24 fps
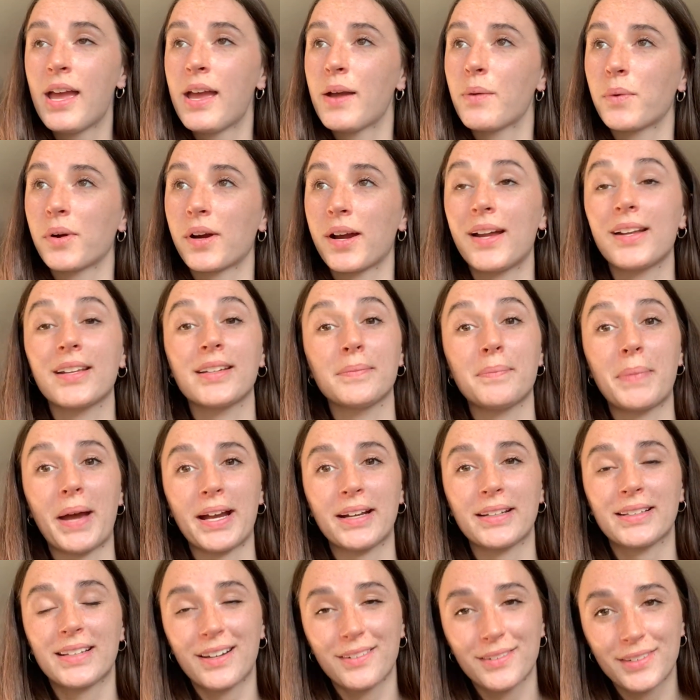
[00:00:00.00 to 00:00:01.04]
We're heading
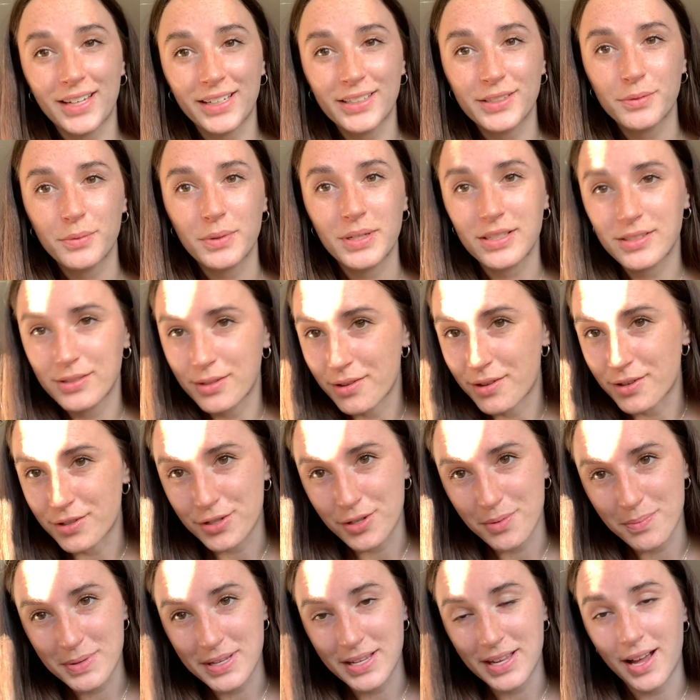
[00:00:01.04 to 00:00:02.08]
back down next week, so there
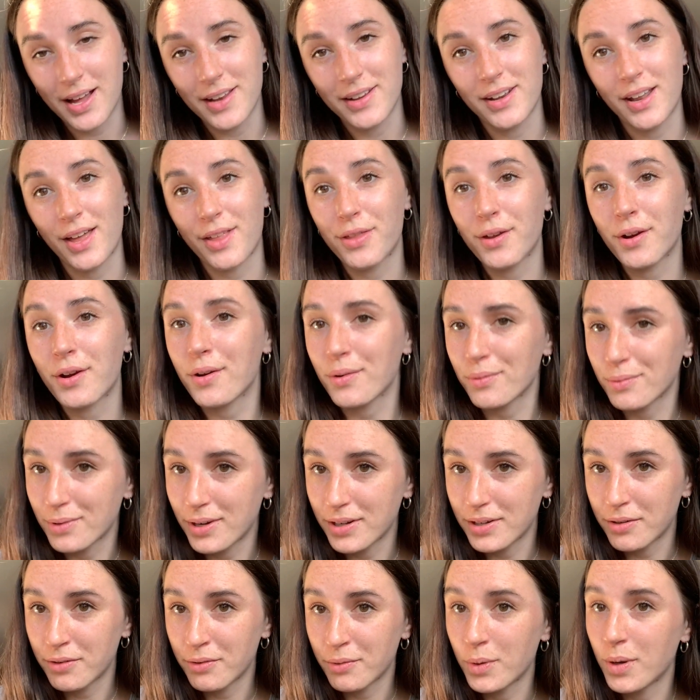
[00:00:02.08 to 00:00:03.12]
should be another
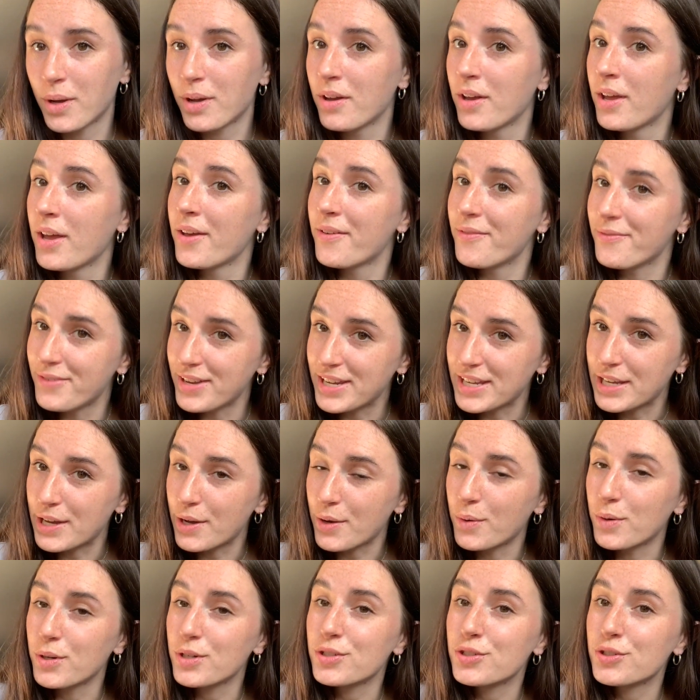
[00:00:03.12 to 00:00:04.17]
reno
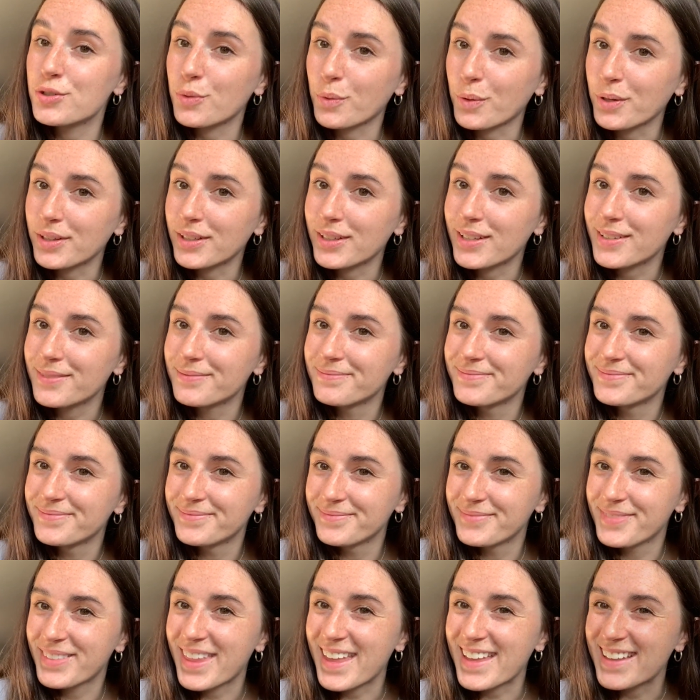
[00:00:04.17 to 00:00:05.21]
video shortly.
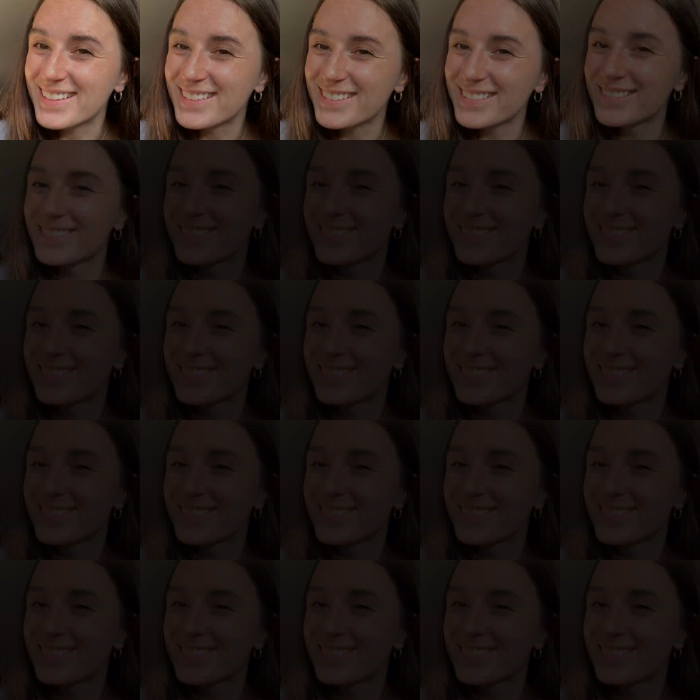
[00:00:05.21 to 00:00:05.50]
Thanks.